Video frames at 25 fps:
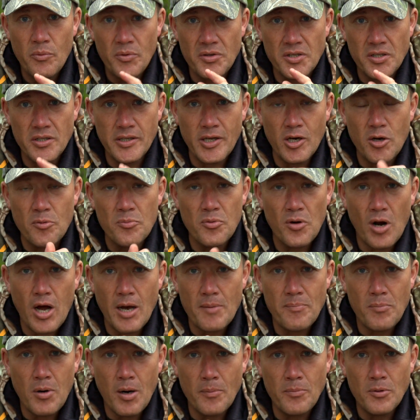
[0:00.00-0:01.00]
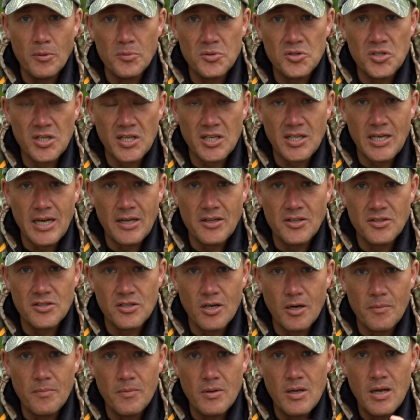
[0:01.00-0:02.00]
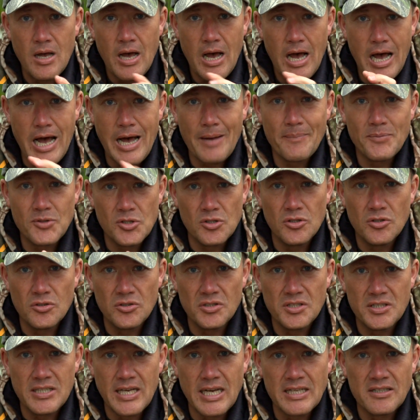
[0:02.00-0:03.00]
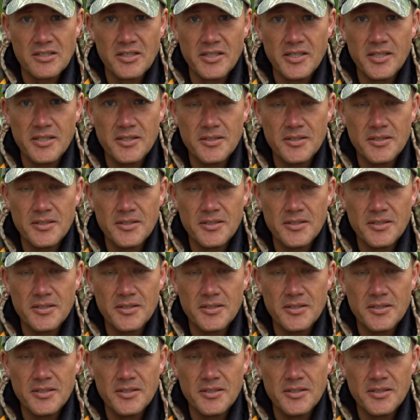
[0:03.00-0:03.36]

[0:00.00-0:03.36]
with a little bright pop-up sticking out the top. Absolutely deadly.